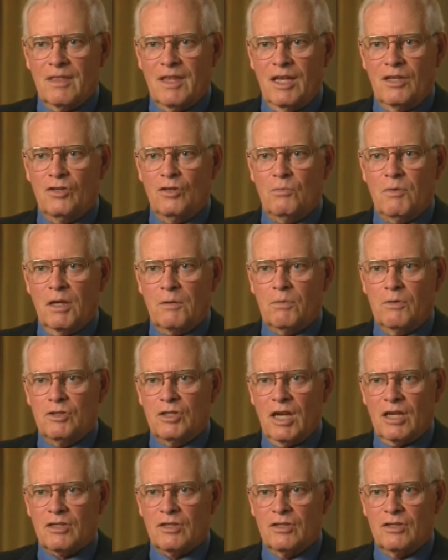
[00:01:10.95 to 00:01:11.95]
They do make
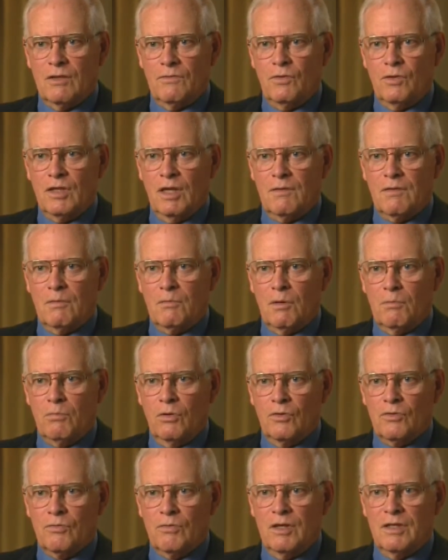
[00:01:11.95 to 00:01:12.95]
projections. If you give them a
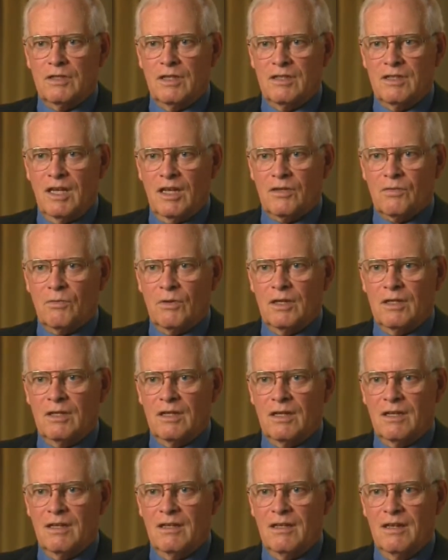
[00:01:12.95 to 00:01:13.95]
birth rate and a death rate
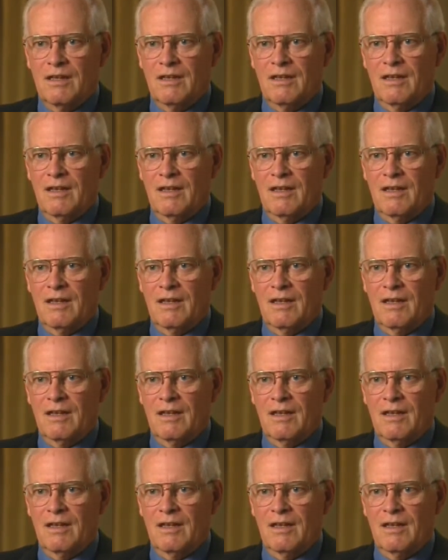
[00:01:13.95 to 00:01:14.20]
and an